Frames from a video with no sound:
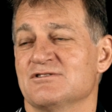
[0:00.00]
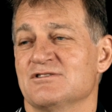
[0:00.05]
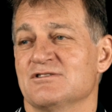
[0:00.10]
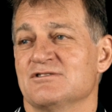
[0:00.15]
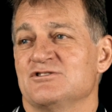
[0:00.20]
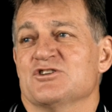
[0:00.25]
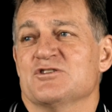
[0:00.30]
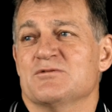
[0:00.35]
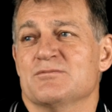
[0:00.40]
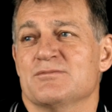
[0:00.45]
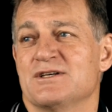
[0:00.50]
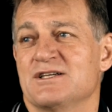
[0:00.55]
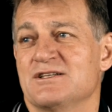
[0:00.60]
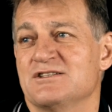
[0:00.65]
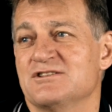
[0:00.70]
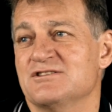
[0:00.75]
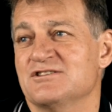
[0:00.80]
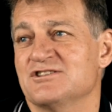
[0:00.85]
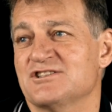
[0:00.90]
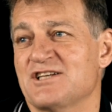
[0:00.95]

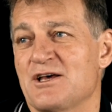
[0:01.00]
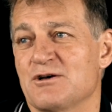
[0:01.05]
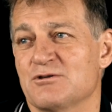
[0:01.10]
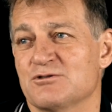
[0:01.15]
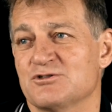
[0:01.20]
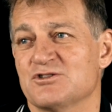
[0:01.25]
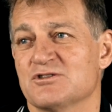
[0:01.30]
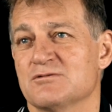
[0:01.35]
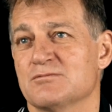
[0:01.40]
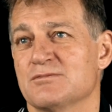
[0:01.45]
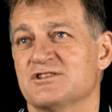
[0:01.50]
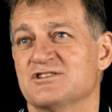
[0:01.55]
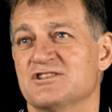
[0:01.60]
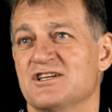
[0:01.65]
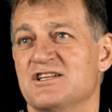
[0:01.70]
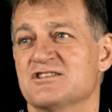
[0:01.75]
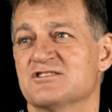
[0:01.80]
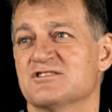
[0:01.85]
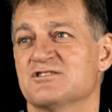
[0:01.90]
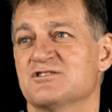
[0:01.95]
Sales shouldn't be
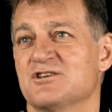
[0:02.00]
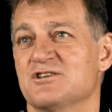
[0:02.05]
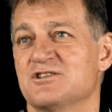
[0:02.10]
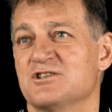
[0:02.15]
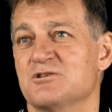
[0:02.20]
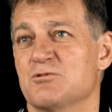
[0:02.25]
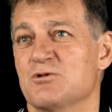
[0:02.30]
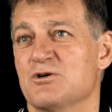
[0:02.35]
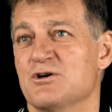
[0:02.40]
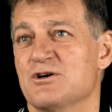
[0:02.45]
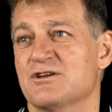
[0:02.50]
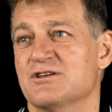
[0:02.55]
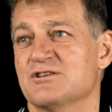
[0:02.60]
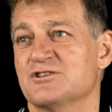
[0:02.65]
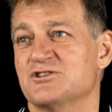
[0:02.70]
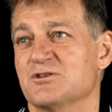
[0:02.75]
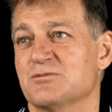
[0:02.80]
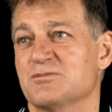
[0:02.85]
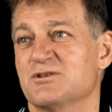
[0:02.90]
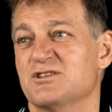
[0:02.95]
seen as a dirty word. It
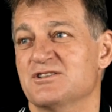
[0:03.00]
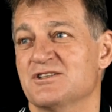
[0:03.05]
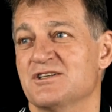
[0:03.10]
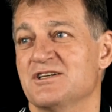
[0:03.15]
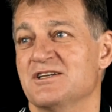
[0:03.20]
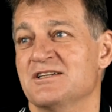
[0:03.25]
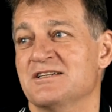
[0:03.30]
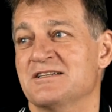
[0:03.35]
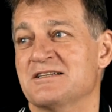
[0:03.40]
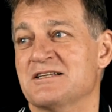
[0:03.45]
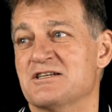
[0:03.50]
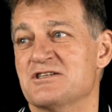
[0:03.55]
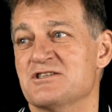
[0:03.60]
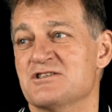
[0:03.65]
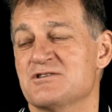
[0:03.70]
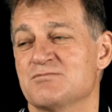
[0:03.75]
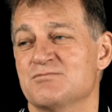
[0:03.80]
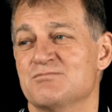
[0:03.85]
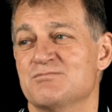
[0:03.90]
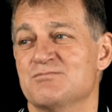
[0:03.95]
should be seen
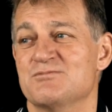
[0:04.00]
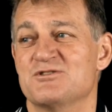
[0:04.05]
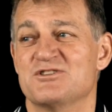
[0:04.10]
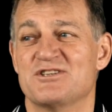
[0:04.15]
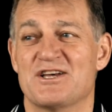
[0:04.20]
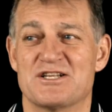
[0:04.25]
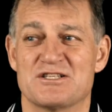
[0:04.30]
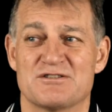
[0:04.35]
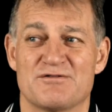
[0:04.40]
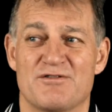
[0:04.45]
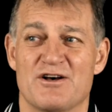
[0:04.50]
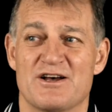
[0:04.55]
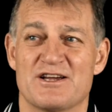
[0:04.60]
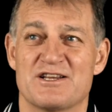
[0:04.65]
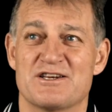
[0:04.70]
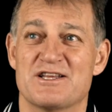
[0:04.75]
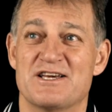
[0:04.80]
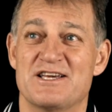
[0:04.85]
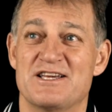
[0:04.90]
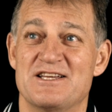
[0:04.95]
as
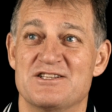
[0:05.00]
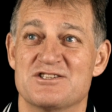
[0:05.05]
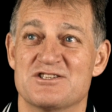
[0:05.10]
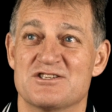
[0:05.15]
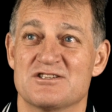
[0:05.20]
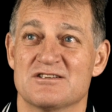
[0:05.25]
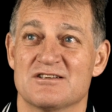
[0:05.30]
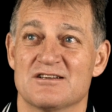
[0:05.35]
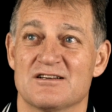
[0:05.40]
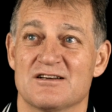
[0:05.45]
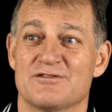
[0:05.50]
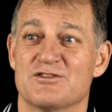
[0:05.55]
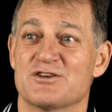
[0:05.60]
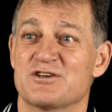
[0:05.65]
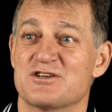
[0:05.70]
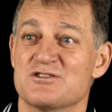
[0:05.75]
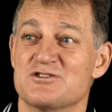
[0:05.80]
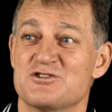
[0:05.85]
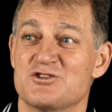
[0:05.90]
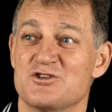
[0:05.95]
satisfying needs of the
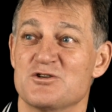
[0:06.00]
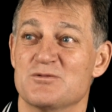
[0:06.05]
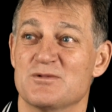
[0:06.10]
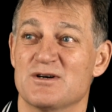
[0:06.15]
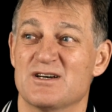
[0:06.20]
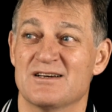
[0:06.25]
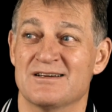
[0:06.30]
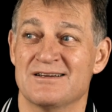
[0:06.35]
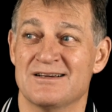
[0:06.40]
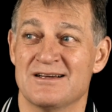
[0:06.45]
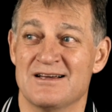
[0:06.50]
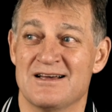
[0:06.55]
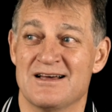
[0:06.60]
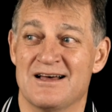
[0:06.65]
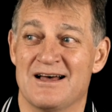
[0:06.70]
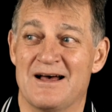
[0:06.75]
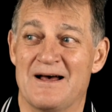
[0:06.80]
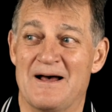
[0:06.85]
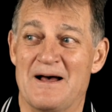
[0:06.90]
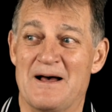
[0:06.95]
consumer
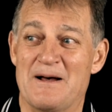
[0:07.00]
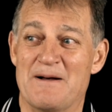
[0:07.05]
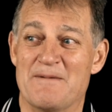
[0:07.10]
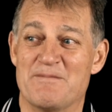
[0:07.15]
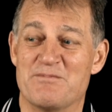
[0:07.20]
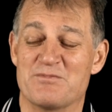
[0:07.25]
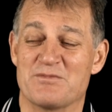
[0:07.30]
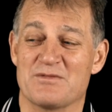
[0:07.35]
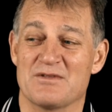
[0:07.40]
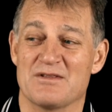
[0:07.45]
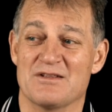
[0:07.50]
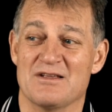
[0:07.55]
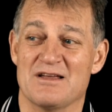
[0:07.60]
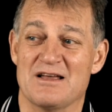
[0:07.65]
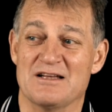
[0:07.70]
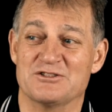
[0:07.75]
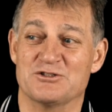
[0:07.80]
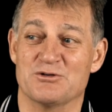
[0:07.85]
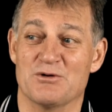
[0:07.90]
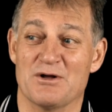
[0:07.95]

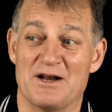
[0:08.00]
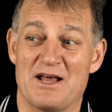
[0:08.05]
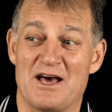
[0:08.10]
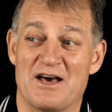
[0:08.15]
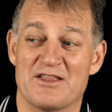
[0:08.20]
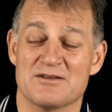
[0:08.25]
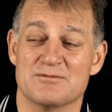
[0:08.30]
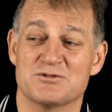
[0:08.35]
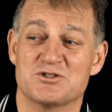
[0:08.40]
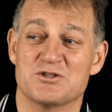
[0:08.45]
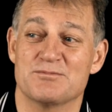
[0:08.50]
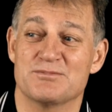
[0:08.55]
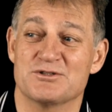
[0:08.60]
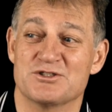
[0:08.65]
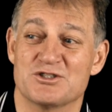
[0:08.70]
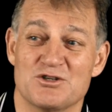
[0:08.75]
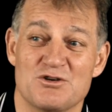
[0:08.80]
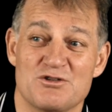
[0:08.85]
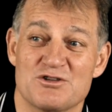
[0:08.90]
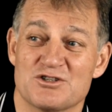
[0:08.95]
to allow them to
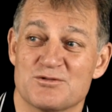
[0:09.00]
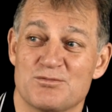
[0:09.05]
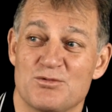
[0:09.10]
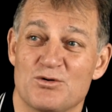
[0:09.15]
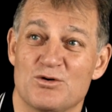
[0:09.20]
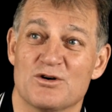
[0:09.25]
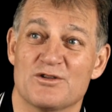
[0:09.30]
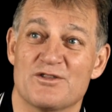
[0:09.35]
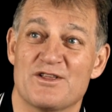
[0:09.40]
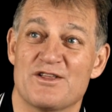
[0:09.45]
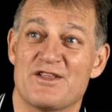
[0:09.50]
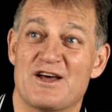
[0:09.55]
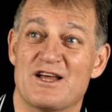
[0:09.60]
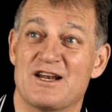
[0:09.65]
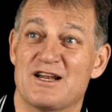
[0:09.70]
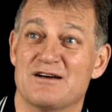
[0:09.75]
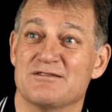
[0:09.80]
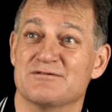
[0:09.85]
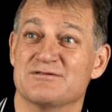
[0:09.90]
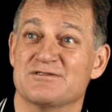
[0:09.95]
pursue the sport that they
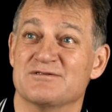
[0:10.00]
love.